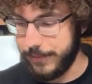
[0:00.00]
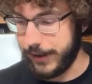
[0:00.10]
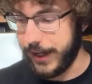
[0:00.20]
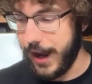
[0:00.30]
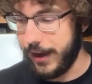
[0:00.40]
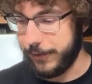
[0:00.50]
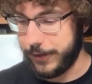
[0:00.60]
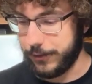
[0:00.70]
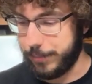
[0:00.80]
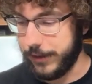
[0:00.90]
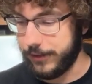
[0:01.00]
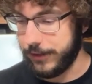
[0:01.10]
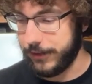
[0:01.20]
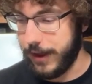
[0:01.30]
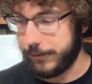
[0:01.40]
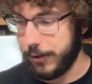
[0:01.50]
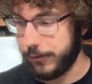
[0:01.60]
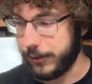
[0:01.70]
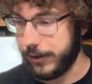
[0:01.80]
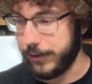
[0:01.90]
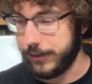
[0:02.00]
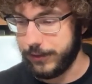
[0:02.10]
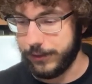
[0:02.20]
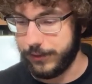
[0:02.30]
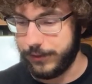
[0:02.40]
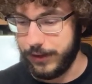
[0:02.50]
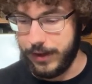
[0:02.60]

my guy, if there's pieces left over and this is